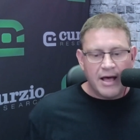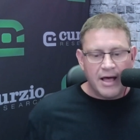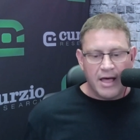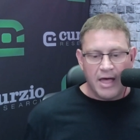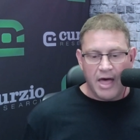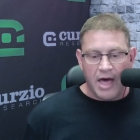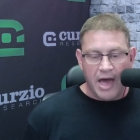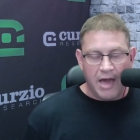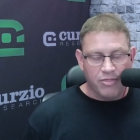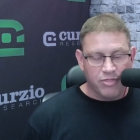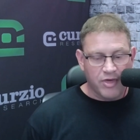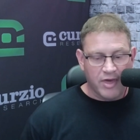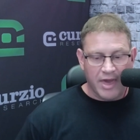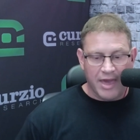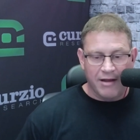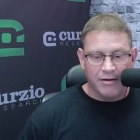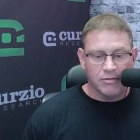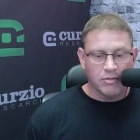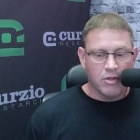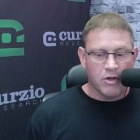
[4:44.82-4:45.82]
Uh, I think
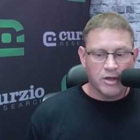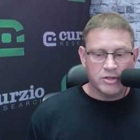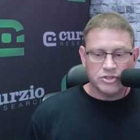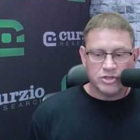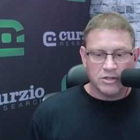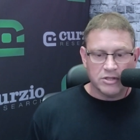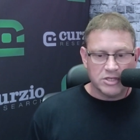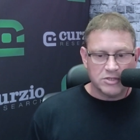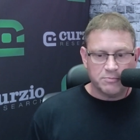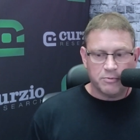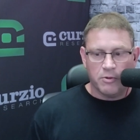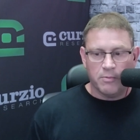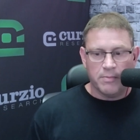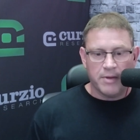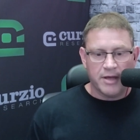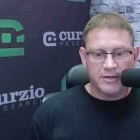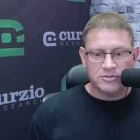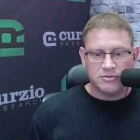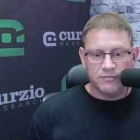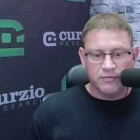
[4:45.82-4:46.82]
airlines on these
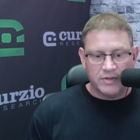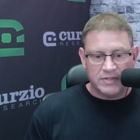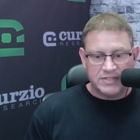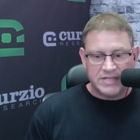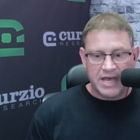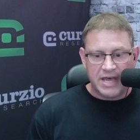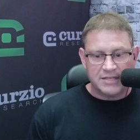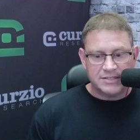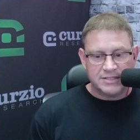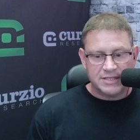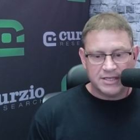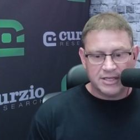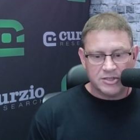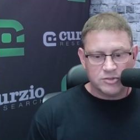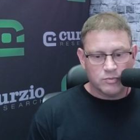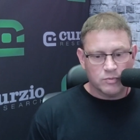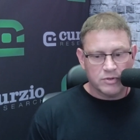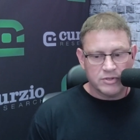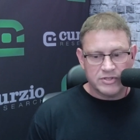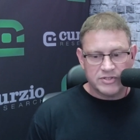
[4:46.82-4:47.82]
pullbacks are fantastic.
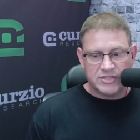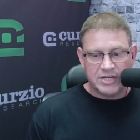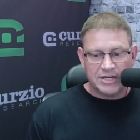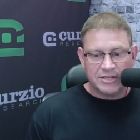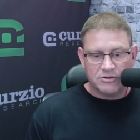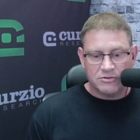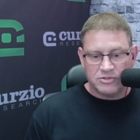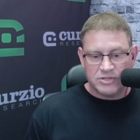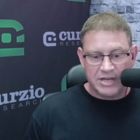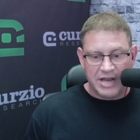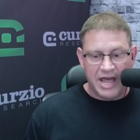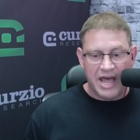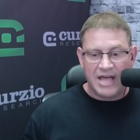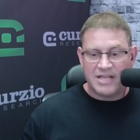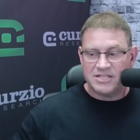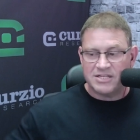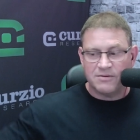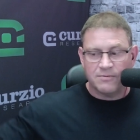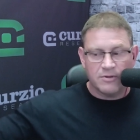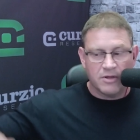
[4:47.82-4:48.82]
It's one of the sectors that
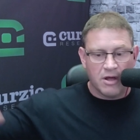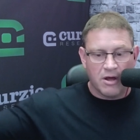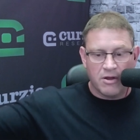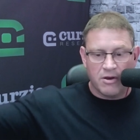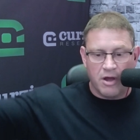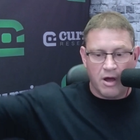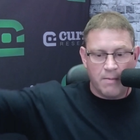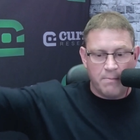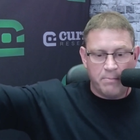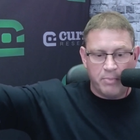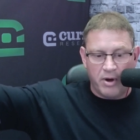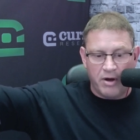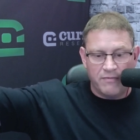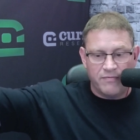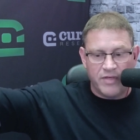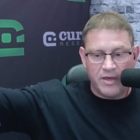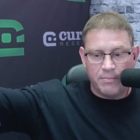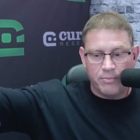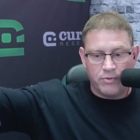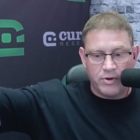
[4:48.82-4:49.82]
hasn't gone above
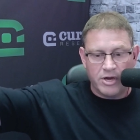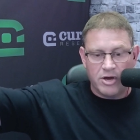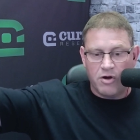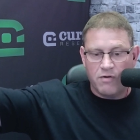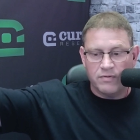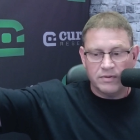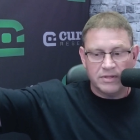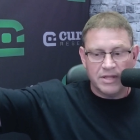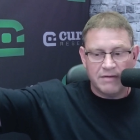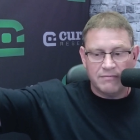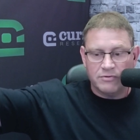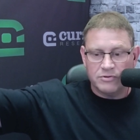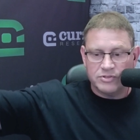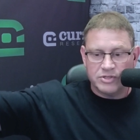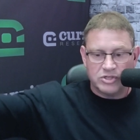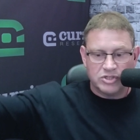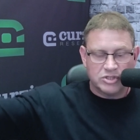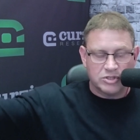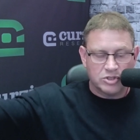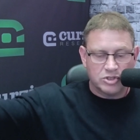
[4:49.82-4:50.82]
their pre COVID levels.
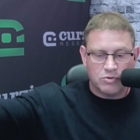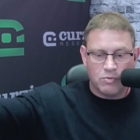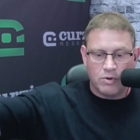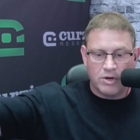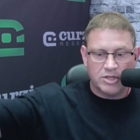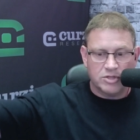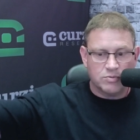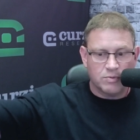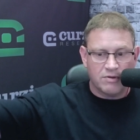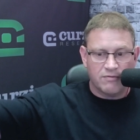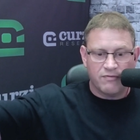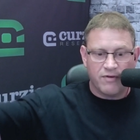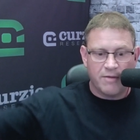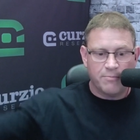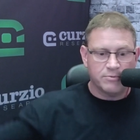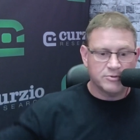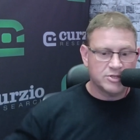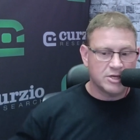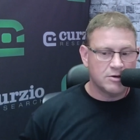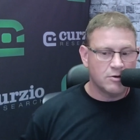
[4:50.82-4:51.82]
It's still 20,
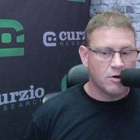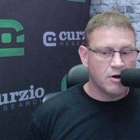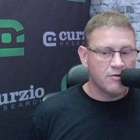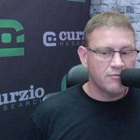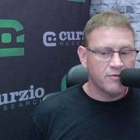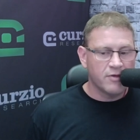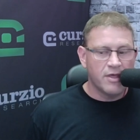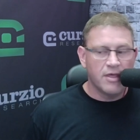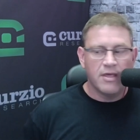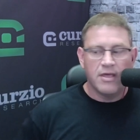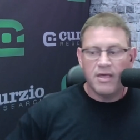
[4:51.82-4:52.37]
25% off.